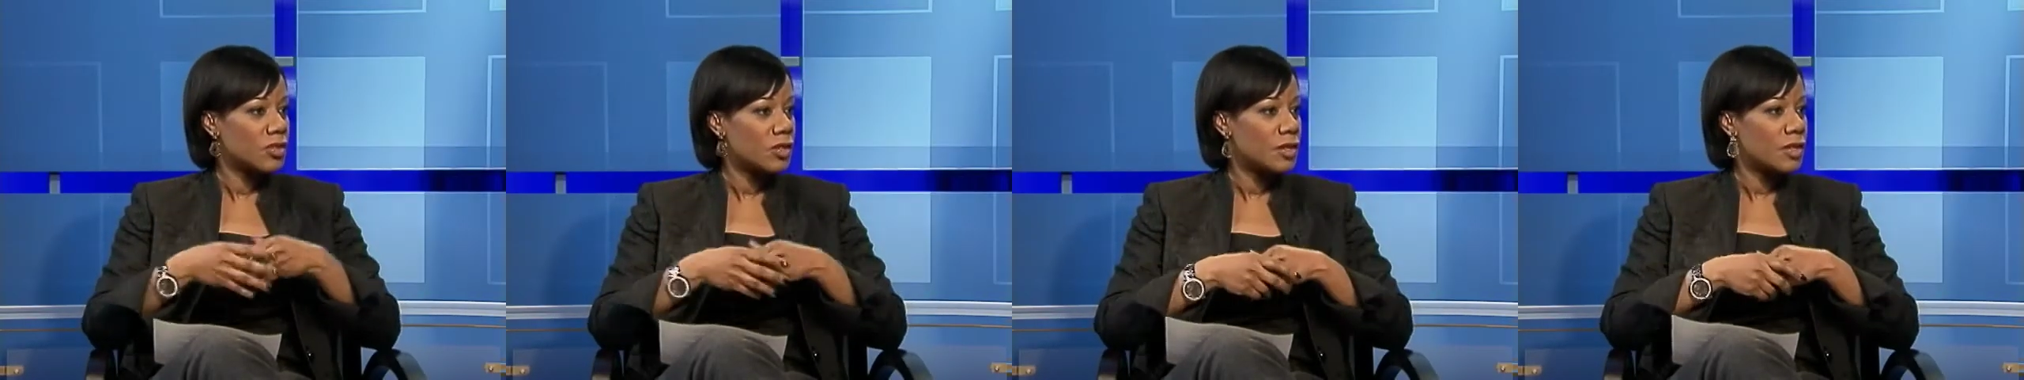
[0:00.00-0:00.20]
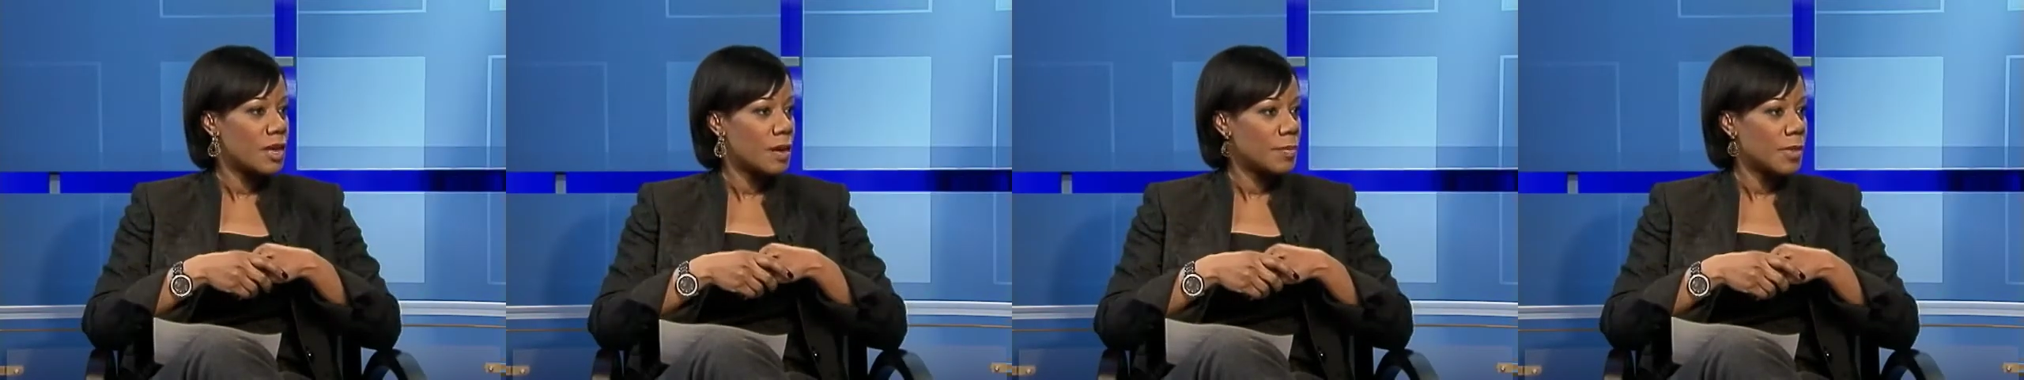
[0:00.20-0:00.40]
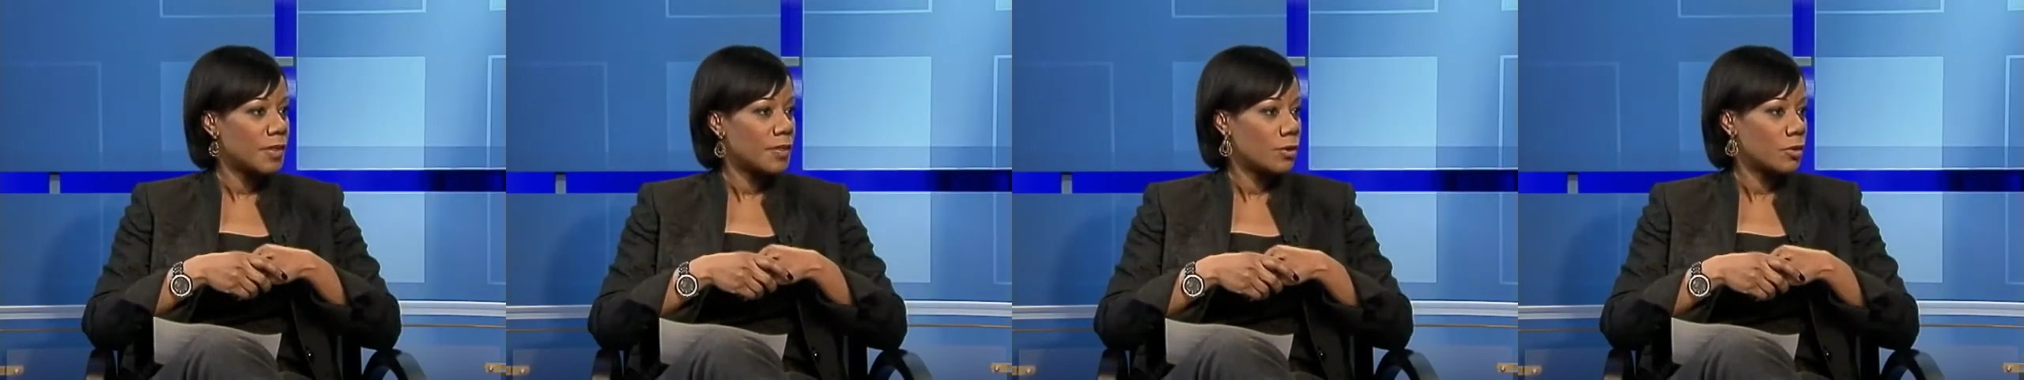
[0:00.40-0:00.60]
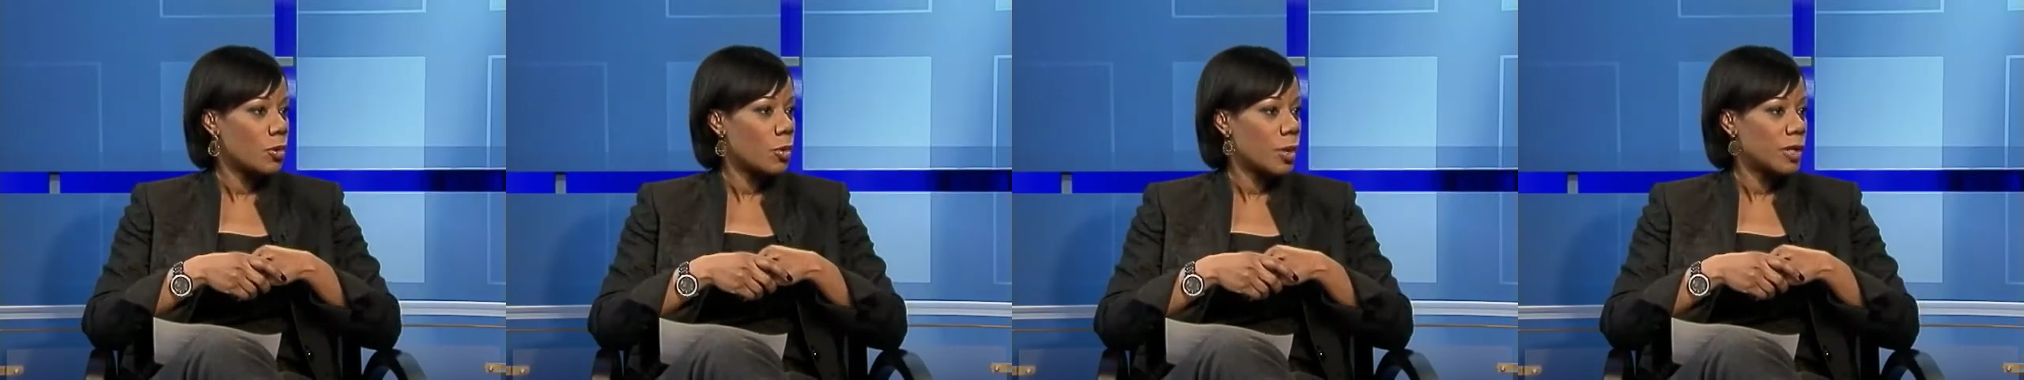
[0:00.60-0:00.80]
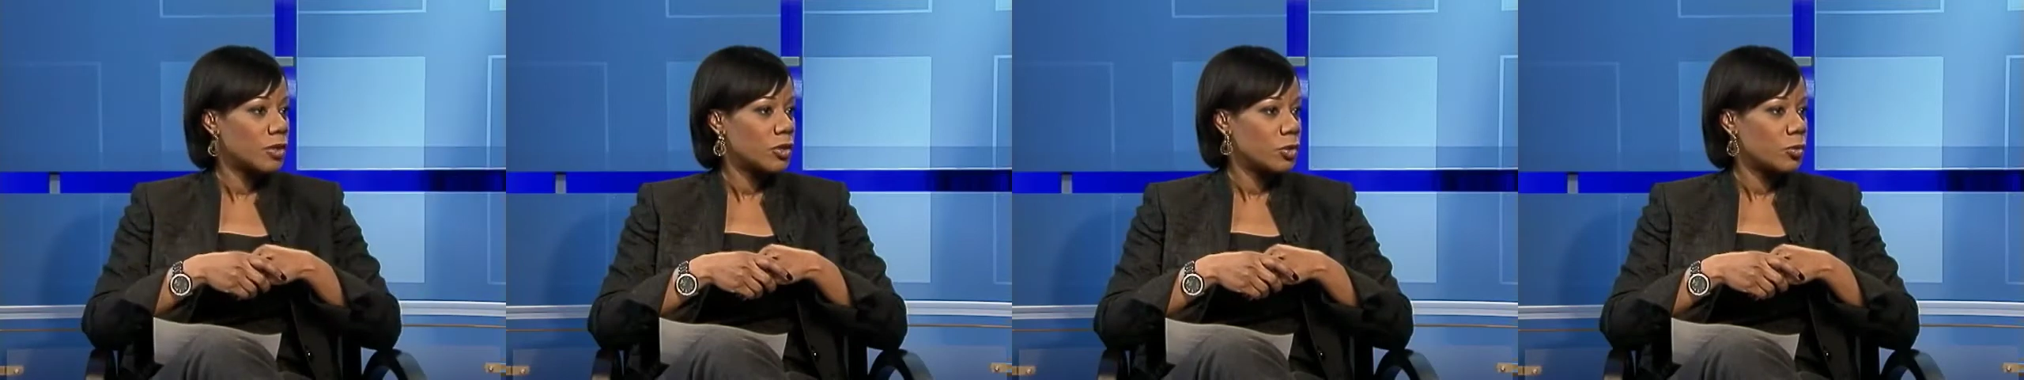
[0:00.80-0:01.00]
to them that they're
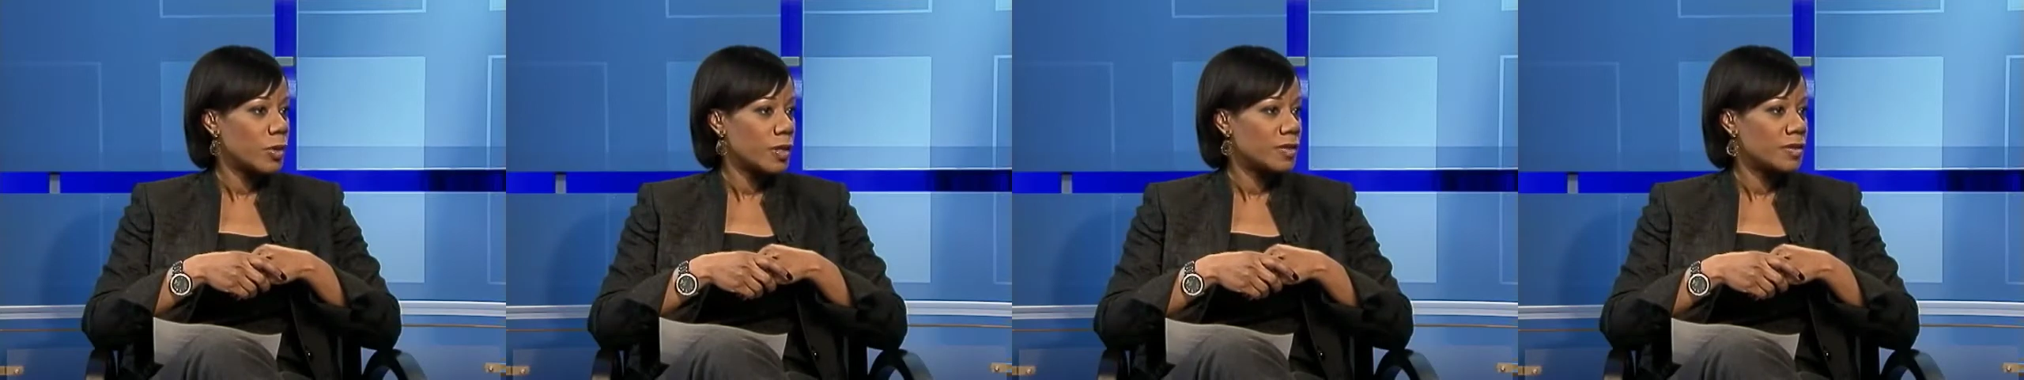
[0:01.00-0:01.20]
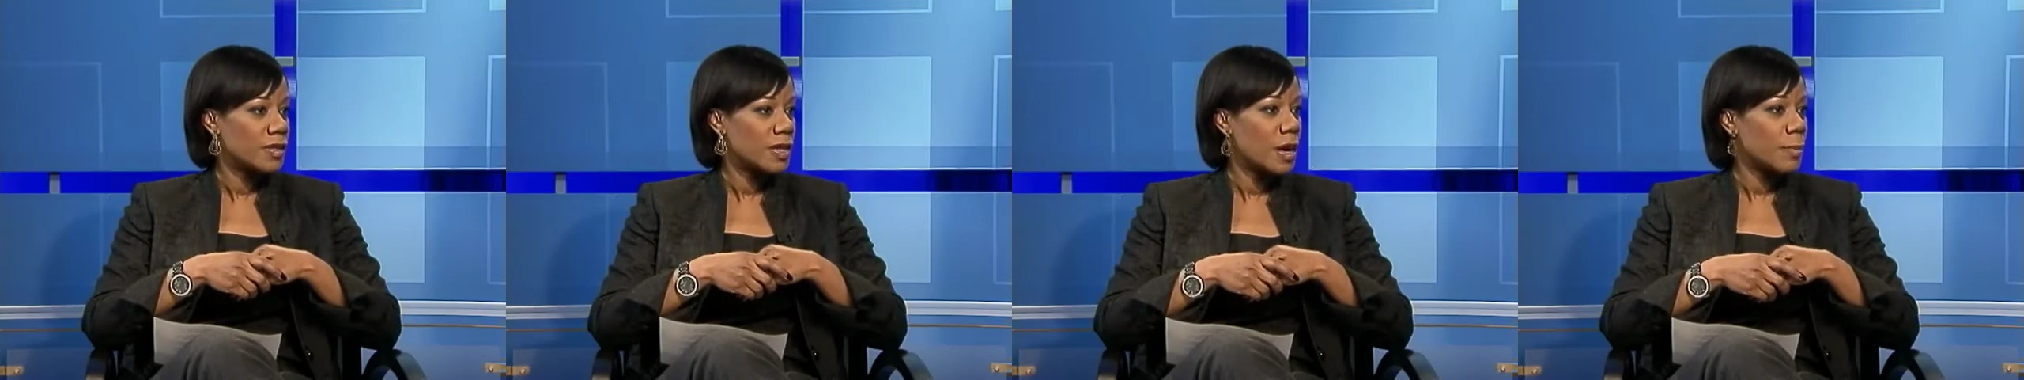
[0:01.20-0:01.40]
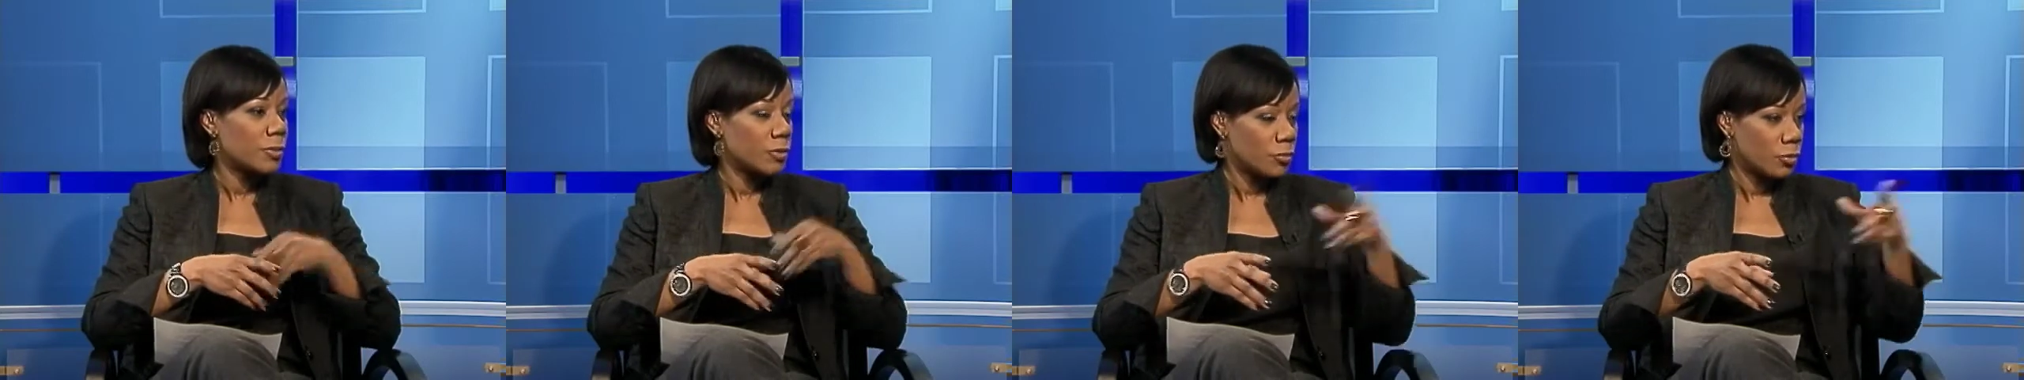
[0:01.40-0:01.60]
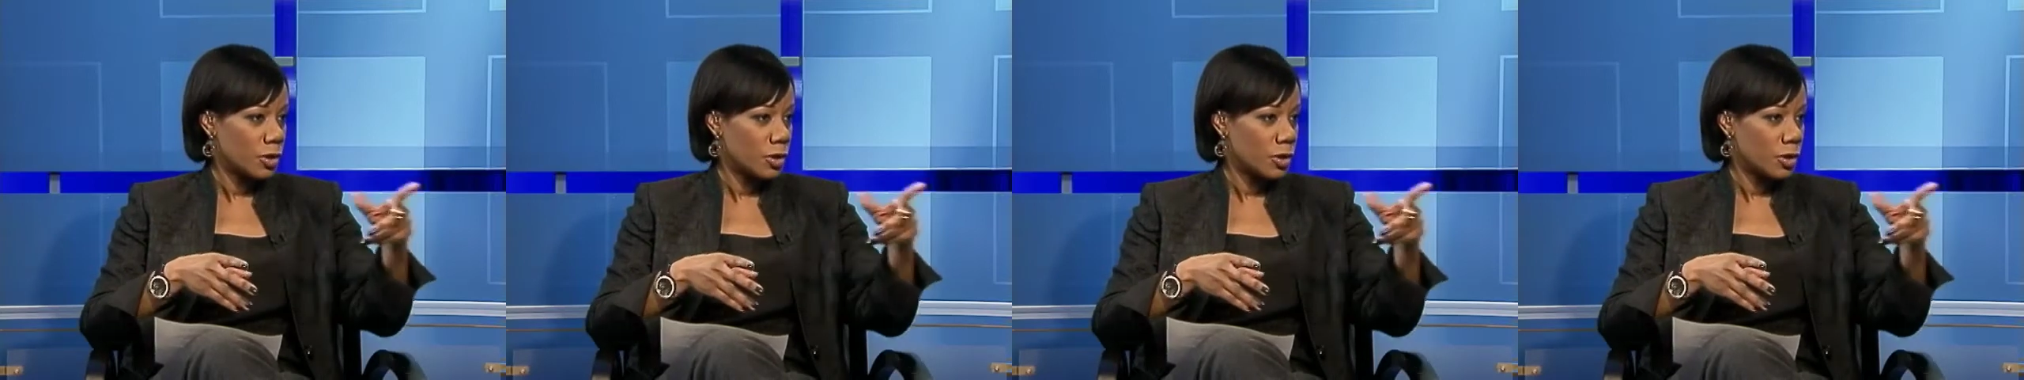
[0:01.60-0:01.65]
going to accept?